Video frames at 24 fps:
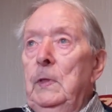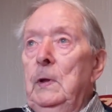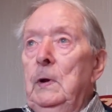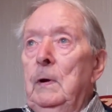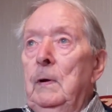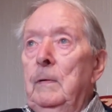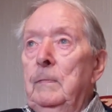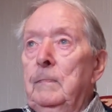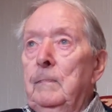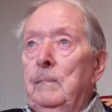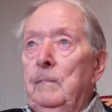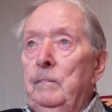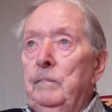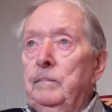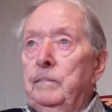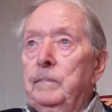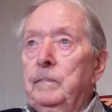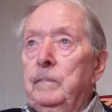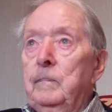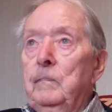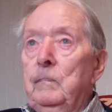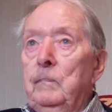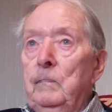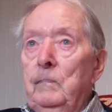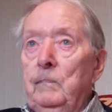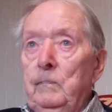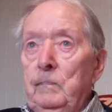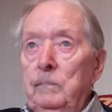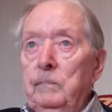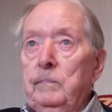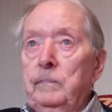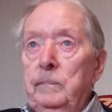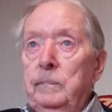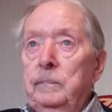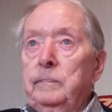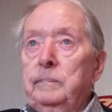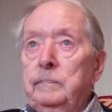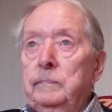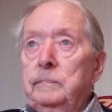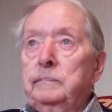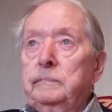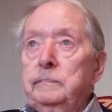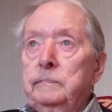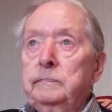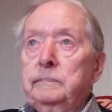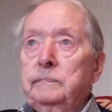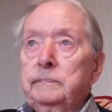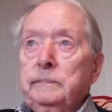You just think about what's happening
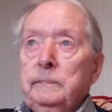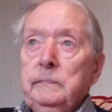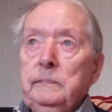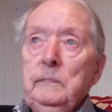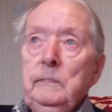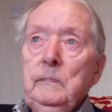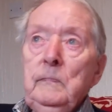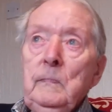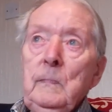to you.